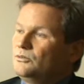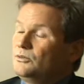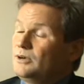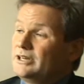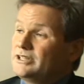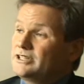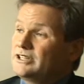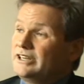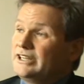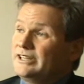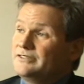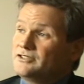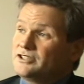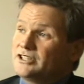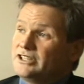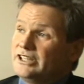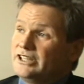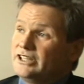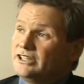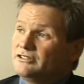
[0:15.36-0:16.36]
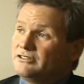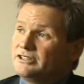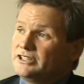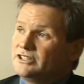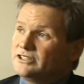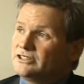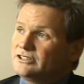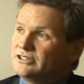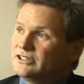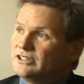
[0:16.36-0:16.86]
Well, it's going to give us an
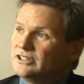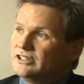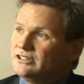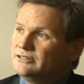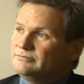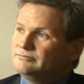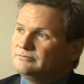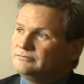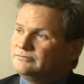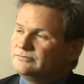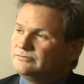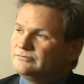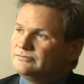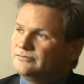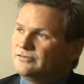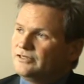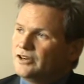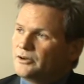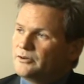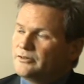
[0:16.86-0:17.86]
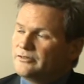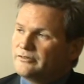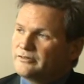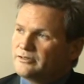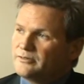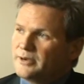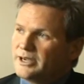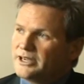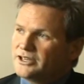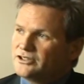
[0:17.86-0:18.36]
increased flow of
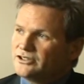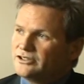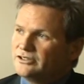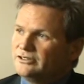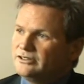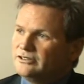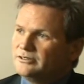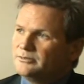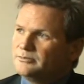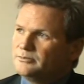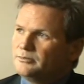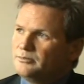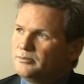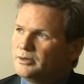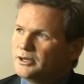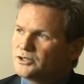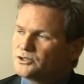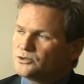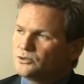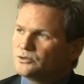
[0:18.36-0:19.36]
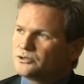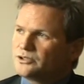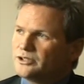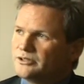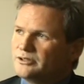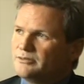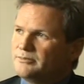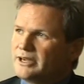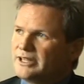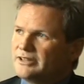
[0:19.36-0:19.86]
information, but it's
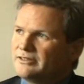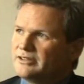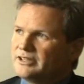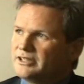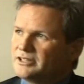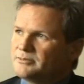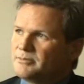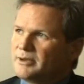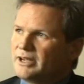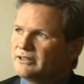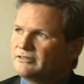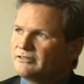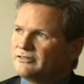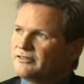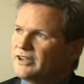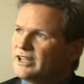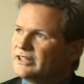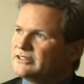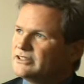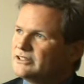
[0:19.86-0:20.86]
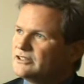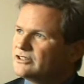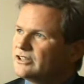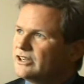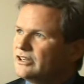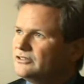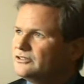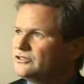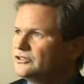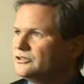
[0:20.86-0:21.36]
also, the main thing is about the fact it's
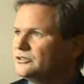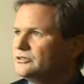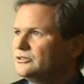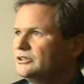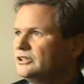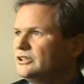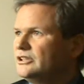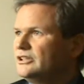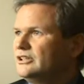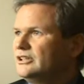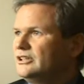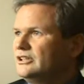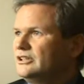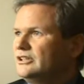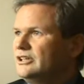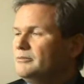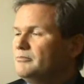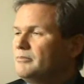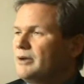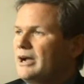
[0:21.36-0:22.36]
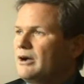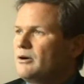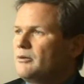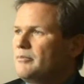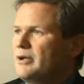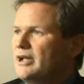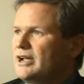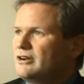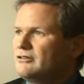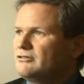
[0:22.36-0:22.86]
going to empower
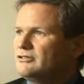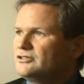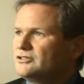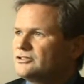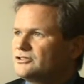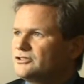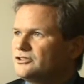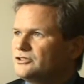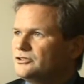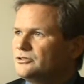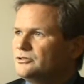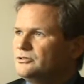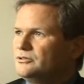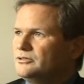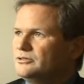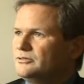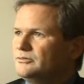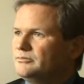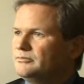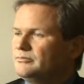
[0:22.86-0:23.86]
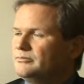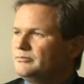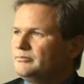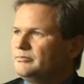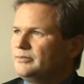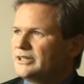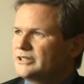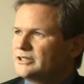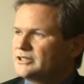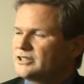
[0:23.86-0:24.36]
parents to
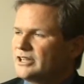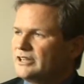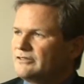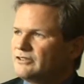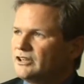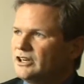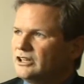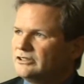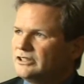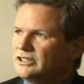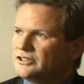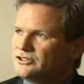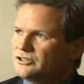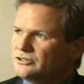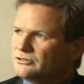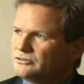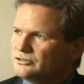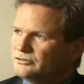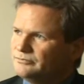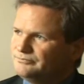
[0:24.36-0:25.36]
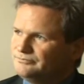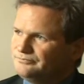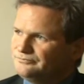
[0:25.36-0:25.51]
better safeguard their children.